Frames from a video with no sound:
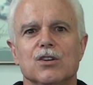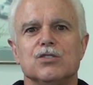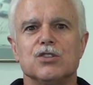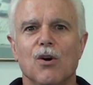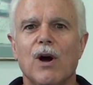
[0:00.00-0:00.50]

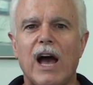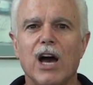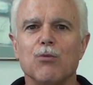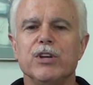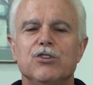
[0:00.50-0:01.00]
So
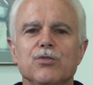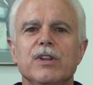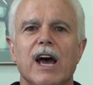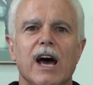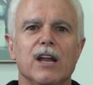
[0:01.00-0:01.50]
how do we do
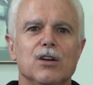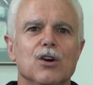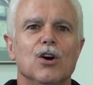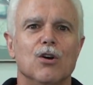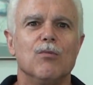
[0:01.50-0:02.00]
that?
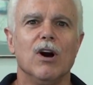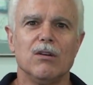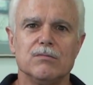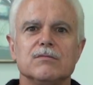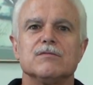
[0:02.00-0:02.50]

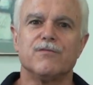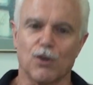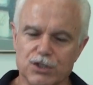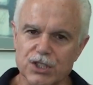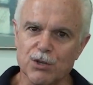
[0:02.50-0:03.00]
Well,
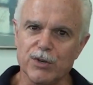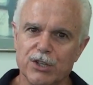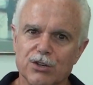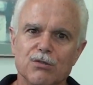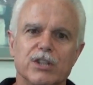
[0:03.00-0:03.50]
first thing we
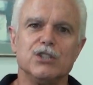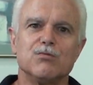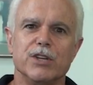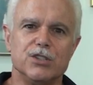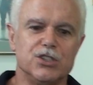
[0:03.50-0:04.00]
do is
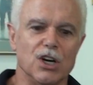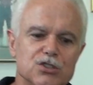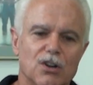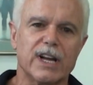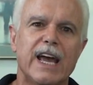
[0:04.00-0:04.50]
we
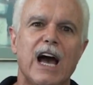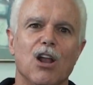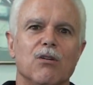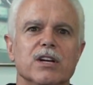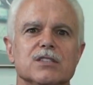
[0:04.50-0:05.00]
adjust our
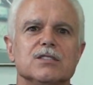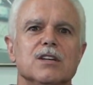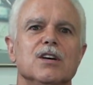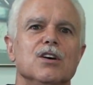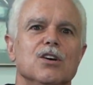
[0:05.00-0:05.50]
calories.
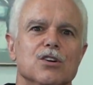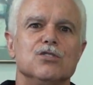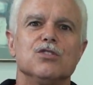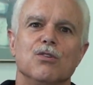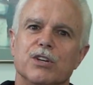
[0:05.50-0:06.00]

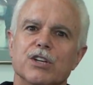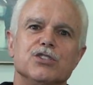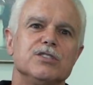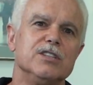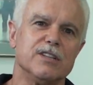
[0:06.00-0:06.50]
So get
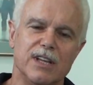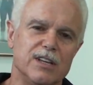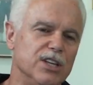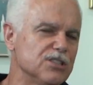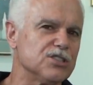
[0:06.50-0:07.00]

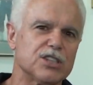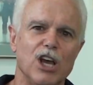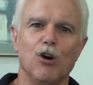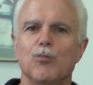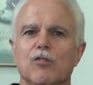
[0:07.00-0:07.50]
the
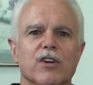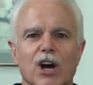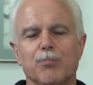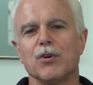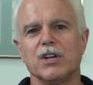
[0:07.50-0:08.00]
scale moving
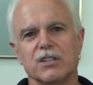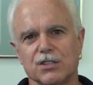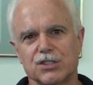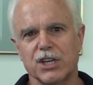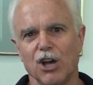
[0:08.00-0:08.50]
up or get
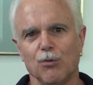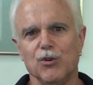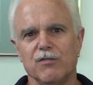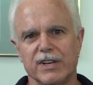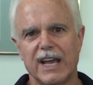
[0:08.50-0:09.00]
the scale
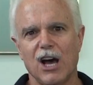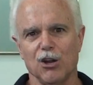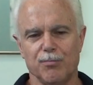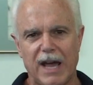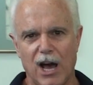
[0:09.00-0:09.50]
moving down
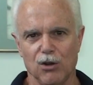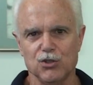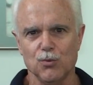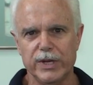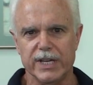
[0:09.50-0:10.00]
a
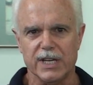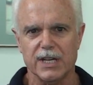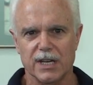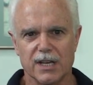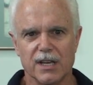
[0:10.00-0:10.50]
pound a week.
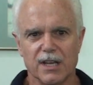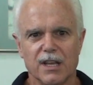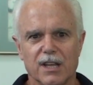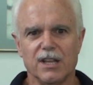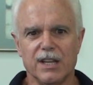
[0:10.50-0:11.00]

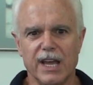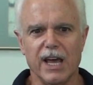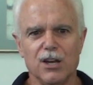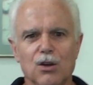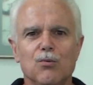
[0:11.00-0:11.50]

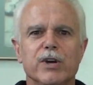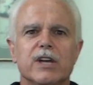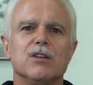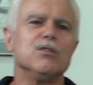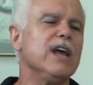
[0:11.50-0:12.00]
Then
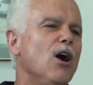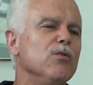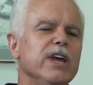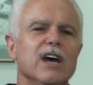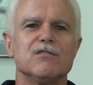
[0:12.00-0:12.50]

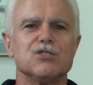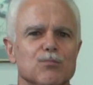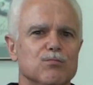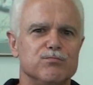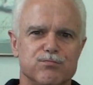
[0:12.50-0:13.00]

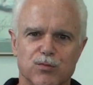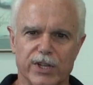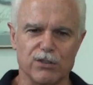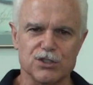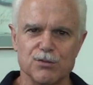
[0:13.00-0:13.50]

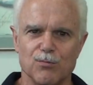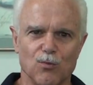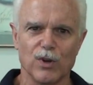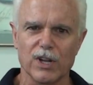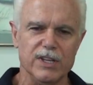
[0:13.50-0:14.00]
here's
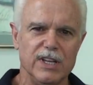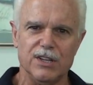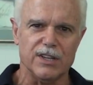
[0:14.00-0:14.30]
some really neat